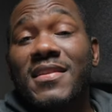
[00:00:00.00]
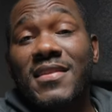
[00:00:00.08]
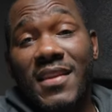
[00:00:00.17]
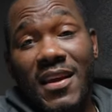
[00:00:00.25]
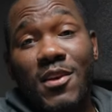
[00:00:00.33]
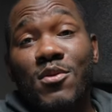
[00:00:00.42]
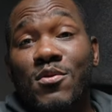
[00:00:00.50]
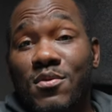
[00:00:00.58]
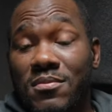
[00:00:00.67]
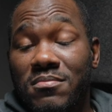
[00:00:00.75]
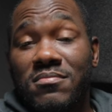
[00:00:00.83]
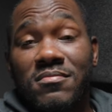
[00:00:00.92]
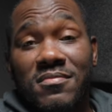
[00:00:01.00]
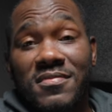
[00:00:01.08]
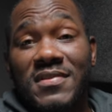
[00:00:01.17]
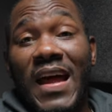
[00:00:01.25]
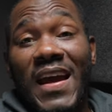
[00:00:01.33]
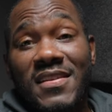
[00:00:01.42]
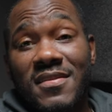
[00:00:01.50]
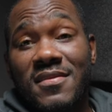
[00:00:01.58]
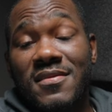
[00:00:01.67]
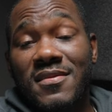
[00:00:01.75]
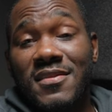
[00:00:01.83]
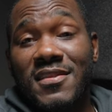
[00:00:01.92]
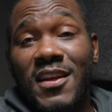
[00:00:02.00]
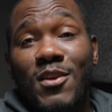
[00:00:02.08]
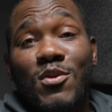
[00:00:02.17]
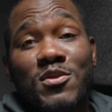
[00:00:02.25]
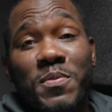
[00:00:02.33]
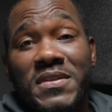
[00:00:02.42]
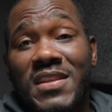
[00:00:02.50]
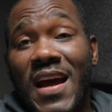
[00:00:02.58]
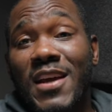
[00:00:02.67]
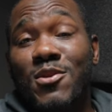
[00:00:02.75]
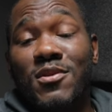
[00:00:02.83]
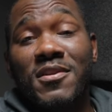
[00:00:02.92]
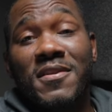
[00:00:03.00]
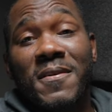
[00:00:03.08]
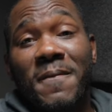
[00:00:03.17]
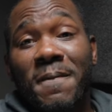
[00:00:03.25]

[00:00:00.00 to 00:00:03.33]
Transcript: they look nice. They look spectacular.